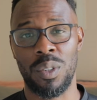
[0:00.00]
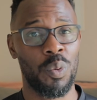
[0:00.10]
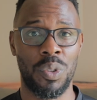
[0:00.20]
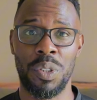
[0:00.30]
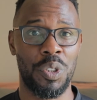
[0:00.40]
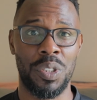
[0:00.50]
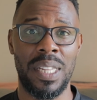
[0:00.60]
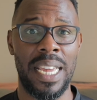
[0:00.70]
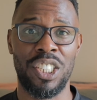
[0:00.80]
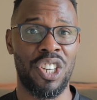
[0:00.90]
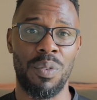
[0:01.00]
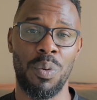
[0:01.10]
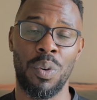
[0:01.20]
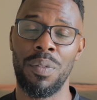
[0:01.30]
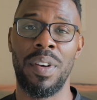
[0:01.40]
and also just their
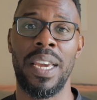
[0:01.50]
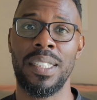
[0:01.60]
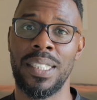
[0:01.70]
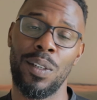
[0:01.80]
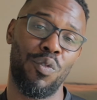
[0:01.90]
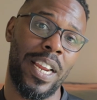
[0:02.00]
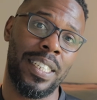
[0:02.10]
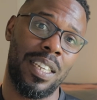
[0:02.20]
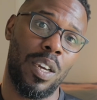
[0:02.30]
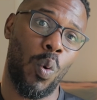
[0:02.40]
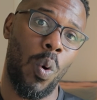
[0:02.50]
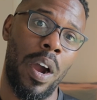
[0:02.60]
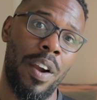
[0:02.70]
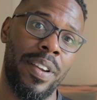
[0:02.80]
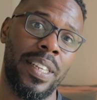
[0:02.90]
general conveyancing, raising
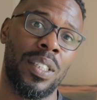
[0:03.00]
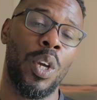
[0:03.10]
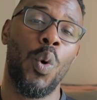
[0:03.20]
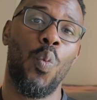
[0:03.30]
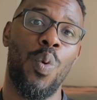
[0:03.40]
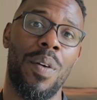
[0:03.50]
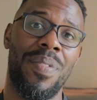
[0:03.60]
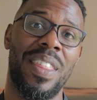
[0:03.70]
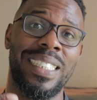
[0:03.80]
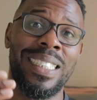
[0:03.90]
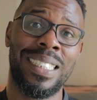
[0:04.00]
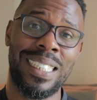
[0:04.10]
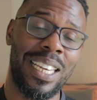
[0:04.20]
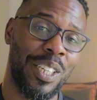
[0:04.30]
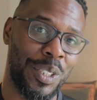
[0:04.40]
inquiries with the
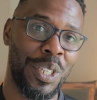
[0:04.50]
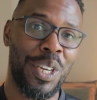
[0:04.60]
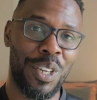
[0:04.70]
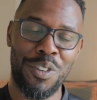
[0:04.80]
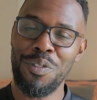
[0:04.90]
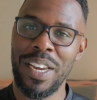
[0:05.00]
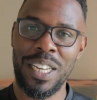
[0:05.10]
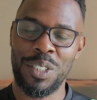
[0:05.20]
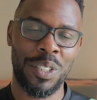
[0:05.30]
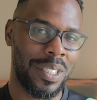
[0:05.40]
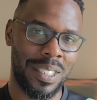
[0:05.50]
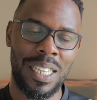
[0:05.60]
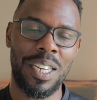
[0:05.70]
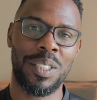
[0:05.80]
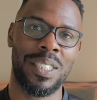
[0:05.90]
seller's conveyancers, the
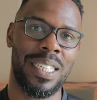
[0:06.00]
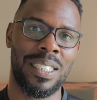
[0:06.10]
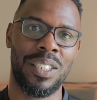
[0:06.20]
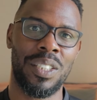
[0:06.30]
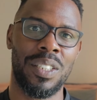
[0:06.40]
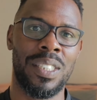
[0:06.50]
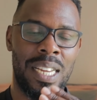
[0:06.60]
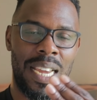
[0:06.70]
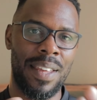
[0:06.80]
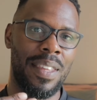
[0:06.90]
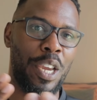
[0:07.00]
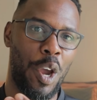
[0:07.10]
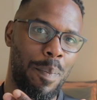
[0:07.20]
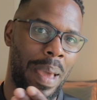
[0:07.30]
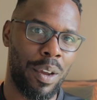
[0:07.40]
seller's solicitors, and they're
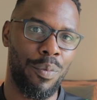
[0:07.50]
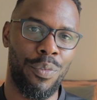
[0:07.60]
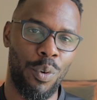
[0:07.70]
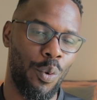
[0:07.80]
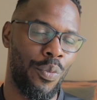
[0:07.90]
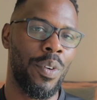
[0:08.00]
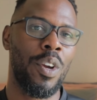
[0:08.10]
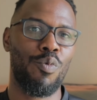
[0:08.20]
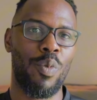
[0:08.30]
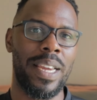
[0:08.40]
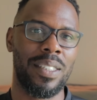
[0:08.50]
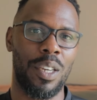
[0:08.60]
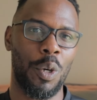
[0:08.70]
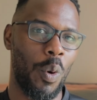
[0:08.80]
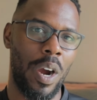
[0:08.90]
going back and forth, raising
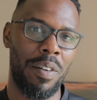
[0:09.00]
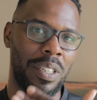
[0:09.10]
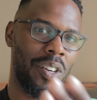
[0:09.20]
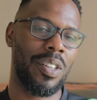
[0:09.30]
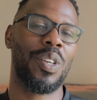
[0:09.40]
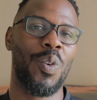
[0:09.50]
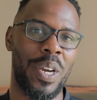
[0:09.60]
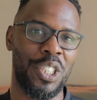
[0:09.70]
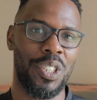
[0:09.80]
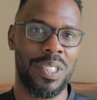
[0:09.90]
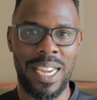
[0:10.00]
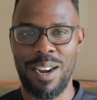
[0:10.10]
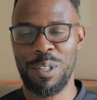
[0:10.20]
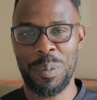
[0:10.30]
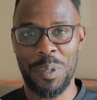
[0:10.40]
inquiries, asking questions,
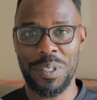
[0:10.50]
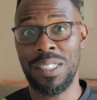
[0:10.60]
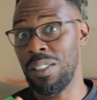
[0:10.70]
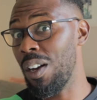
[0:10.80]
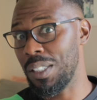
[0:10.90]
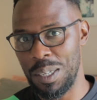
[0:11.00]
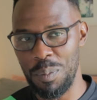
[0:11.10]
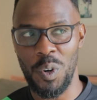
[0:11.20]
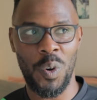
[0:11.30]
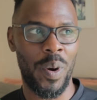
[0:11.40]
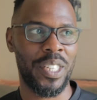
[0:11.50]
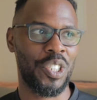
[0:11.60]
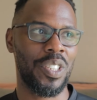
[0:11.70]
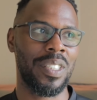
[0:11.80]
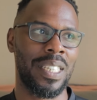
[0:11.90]
getting responses, asking more
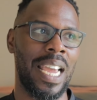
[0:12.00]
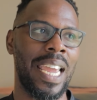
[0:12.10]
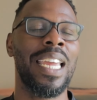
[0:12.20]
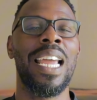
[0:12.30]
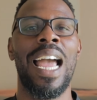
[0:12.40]
questions, okay?